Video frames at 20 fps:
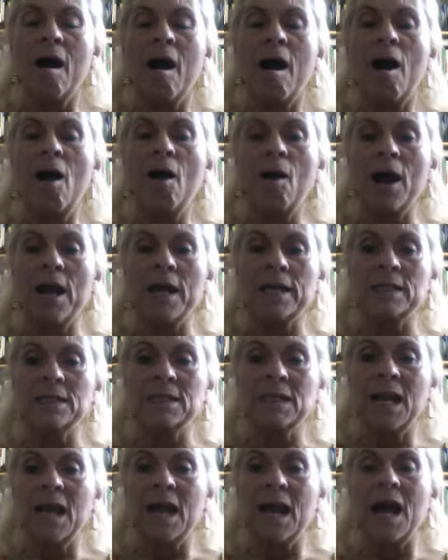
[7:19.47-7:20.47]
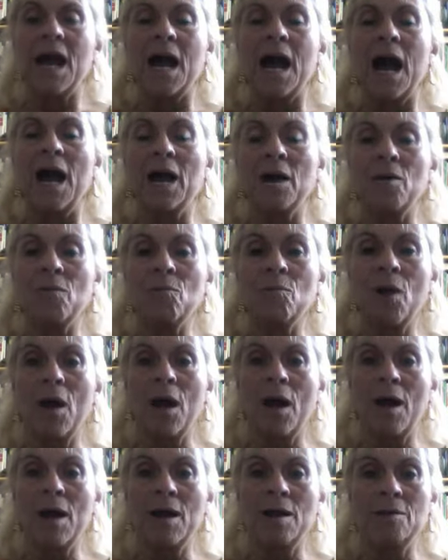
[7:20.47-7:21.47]
All right, I
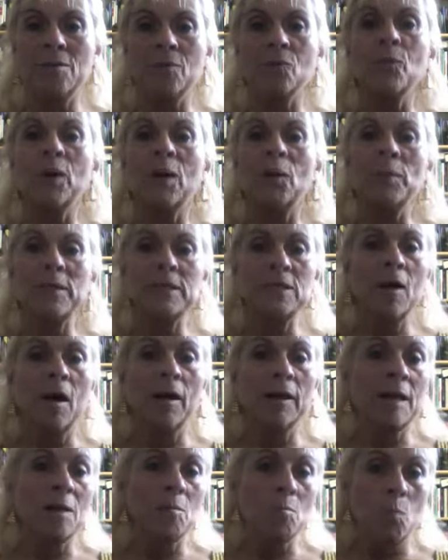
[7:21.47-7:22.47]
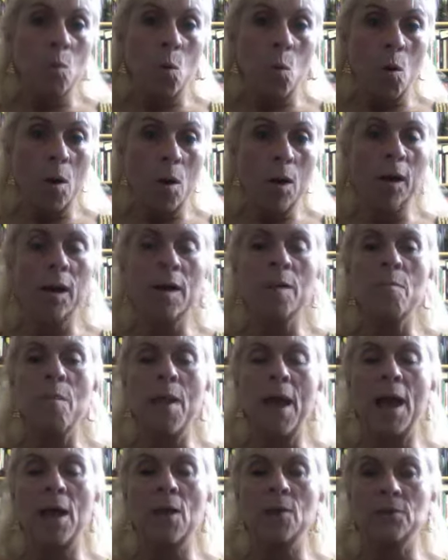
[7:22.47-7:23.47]
will be talking more
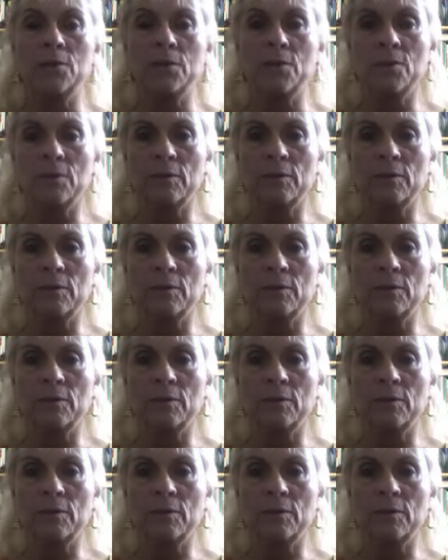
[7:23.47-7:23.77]
about